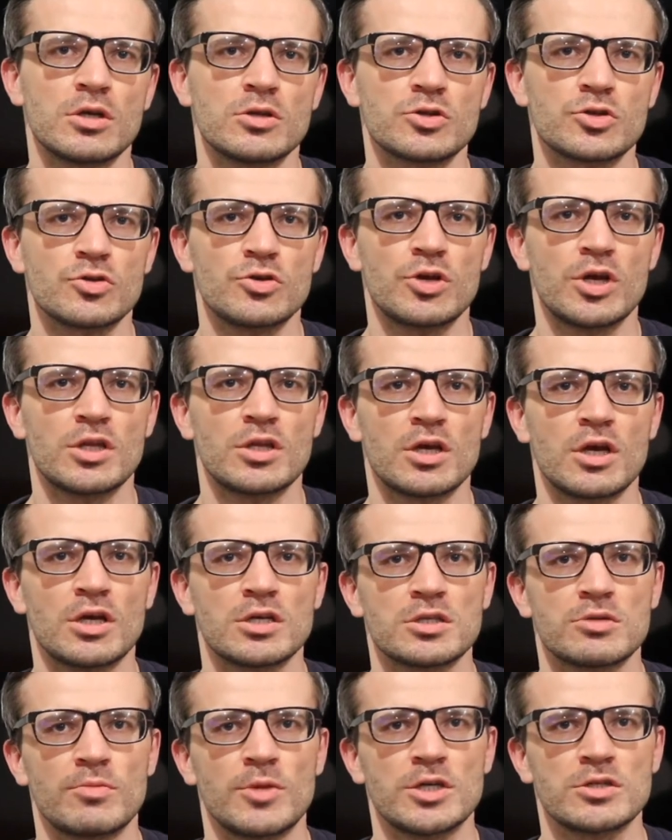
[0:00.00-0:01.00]
and so you had to
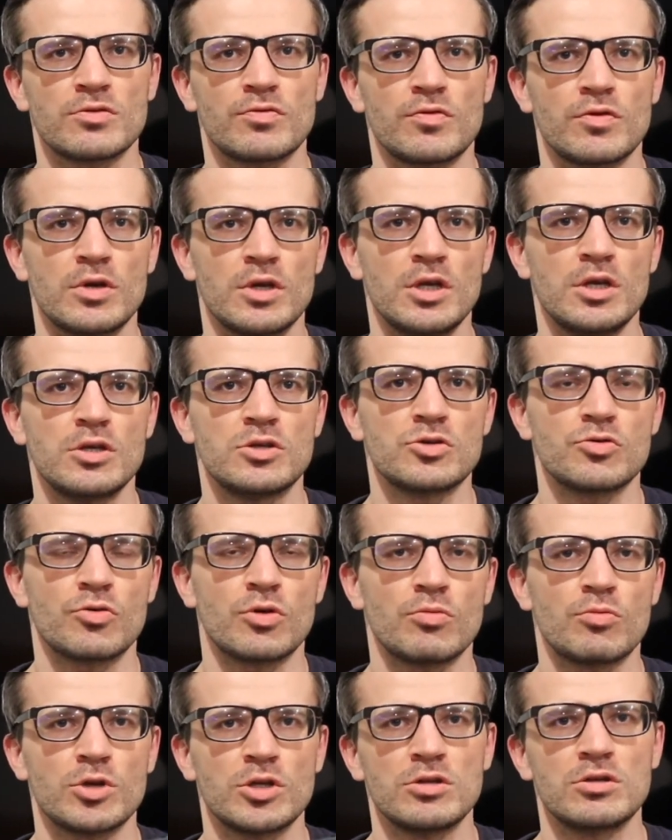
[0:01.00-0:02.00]
customize it for each, or
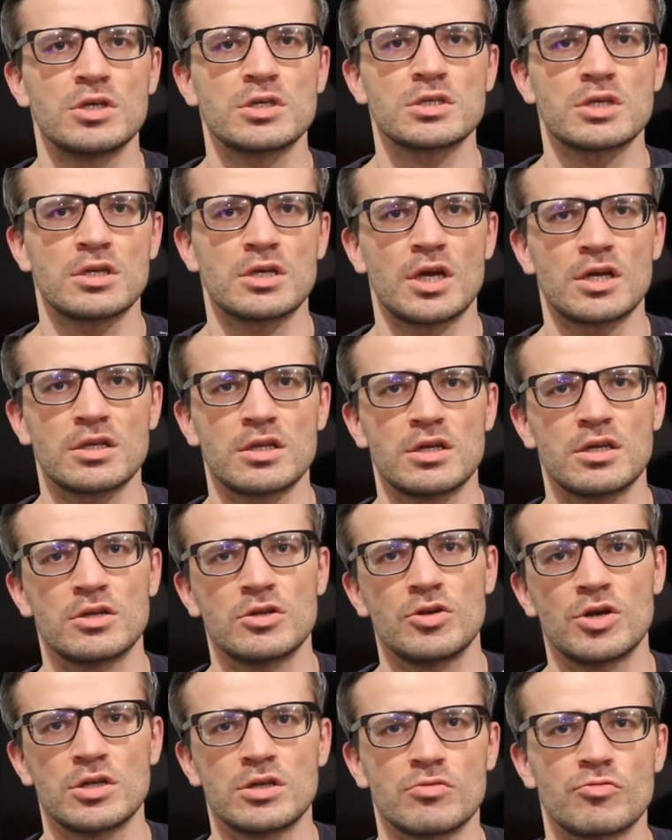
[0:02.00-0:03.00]
when you disconnected it,
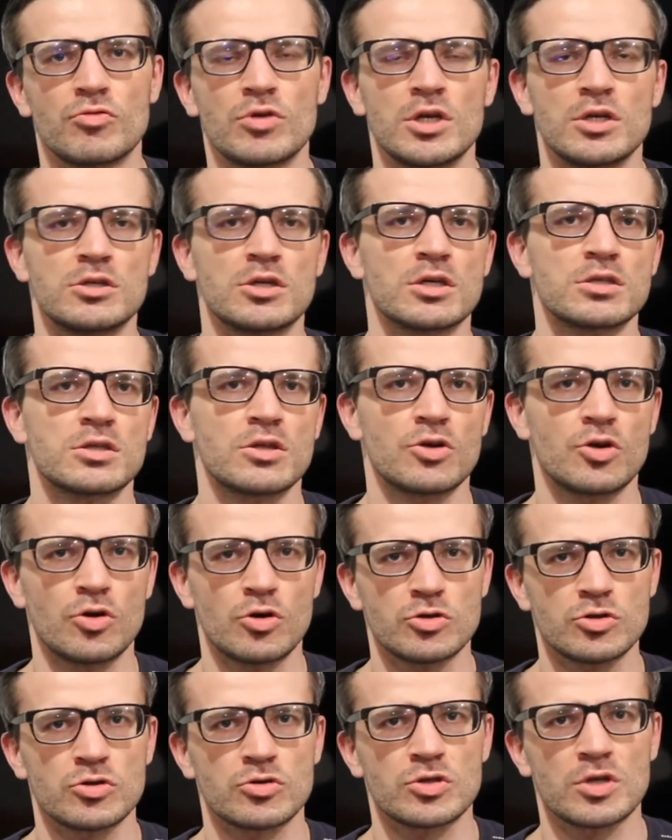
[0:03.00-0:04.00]
you had to readjust the
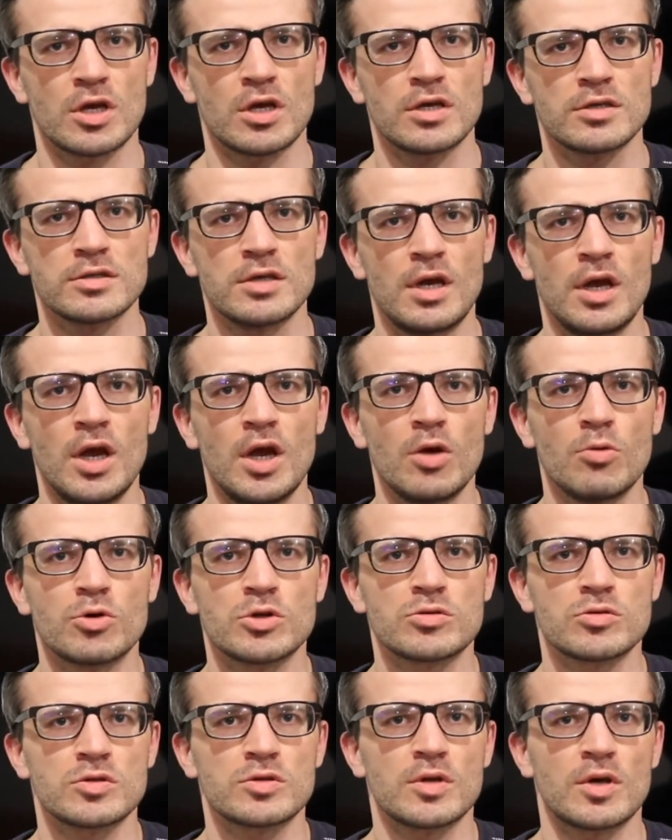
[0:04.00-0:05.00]
cursor size, which
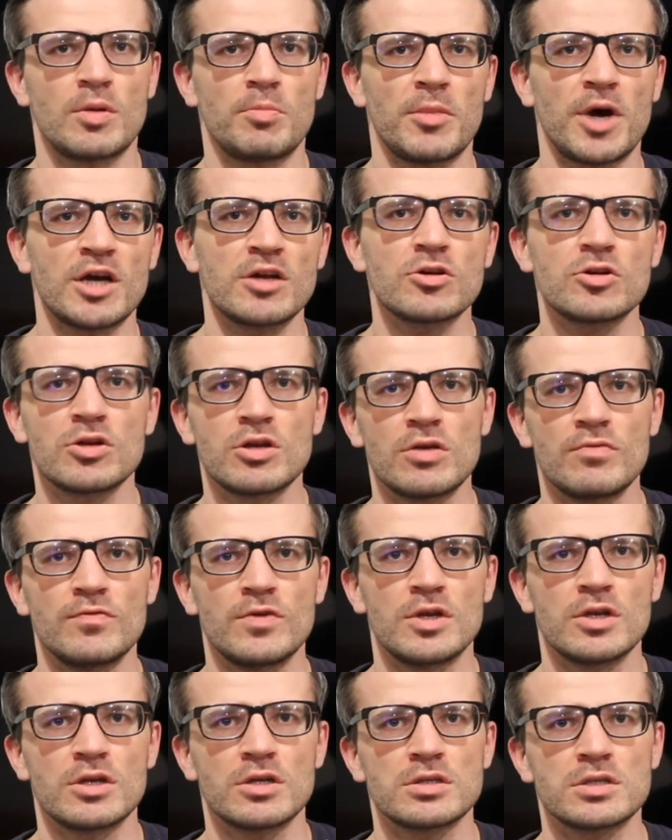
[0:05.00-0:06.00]
was a minor
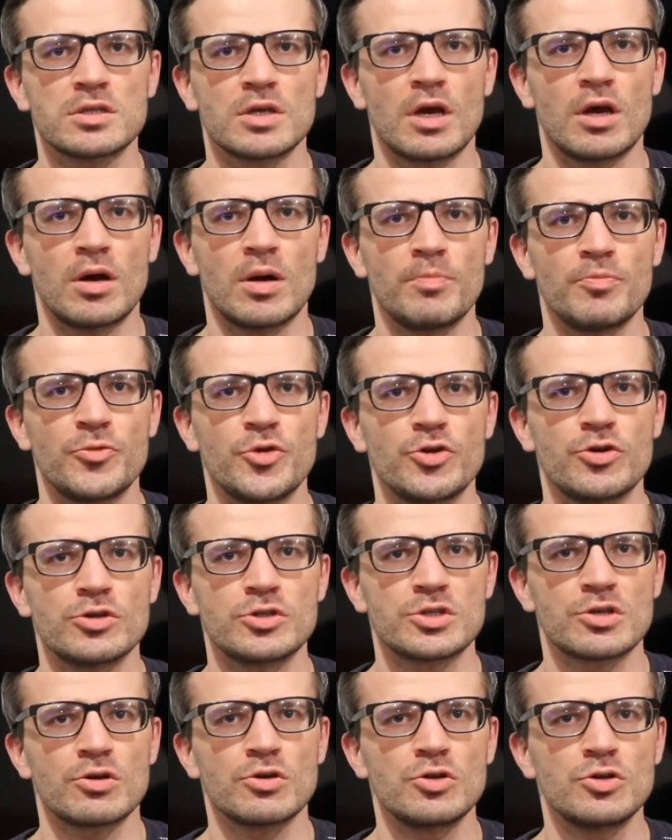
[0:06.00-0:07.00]
inconvenience. Um, you could
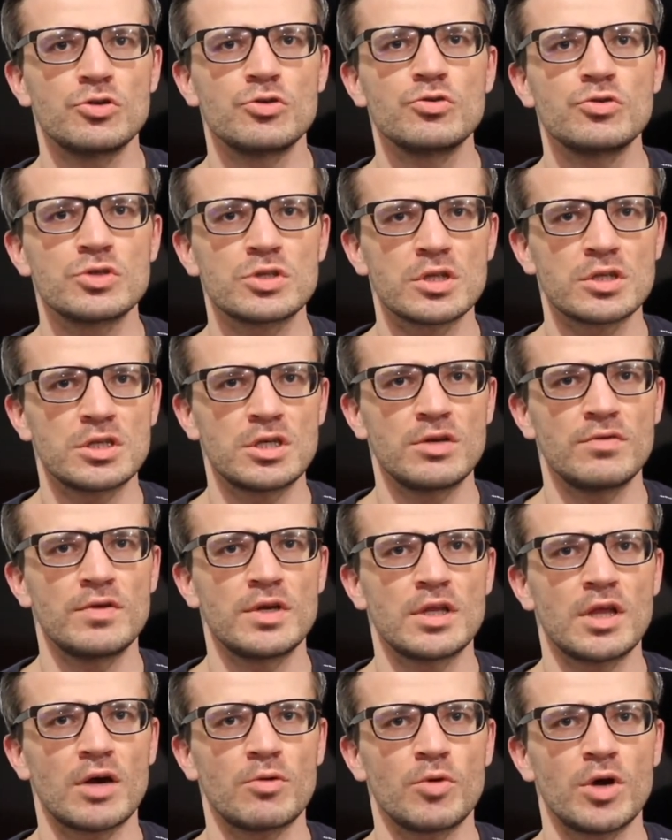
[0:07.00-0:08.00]
still use the TV
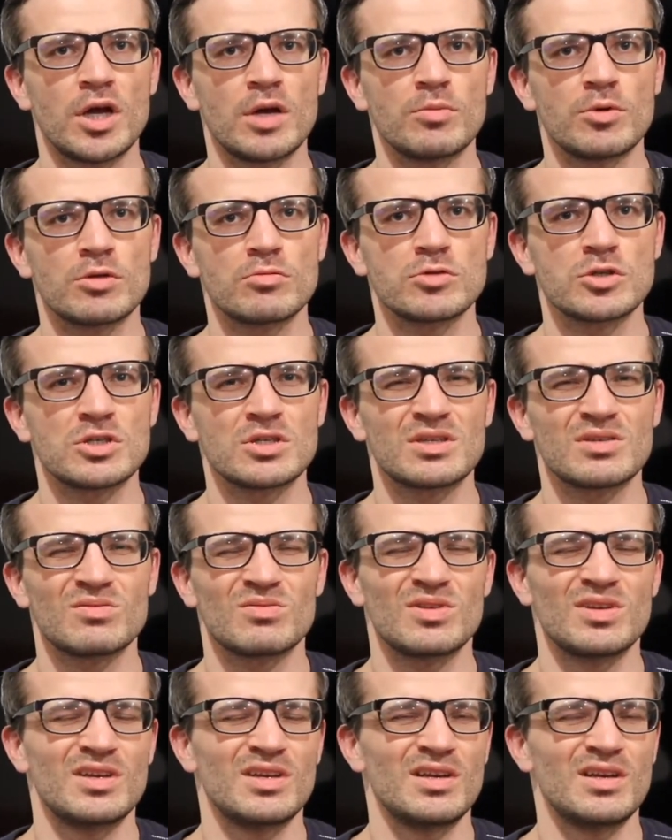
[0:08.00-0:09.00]
that way, but it was just,
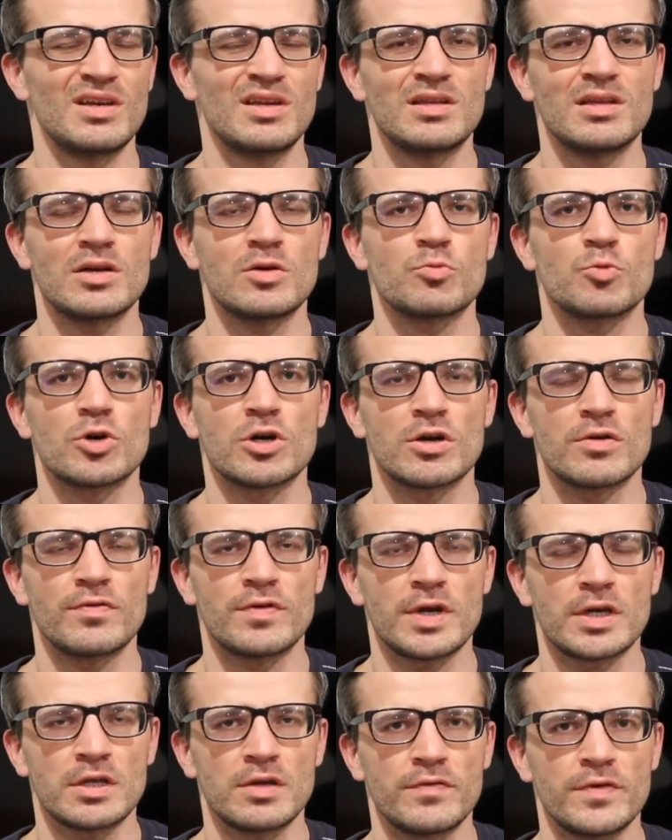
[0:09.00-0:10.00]
it didn't work
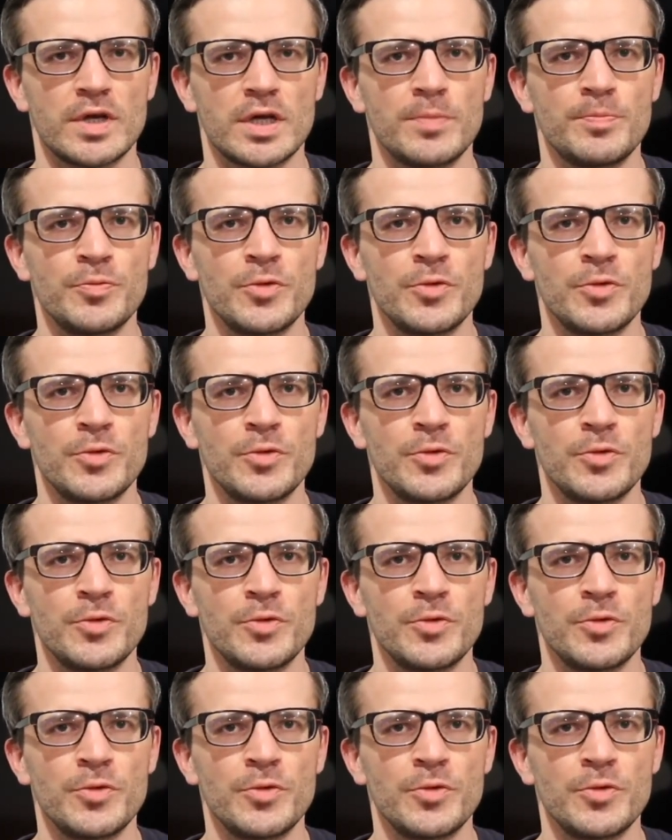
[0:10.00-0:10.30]
effectively.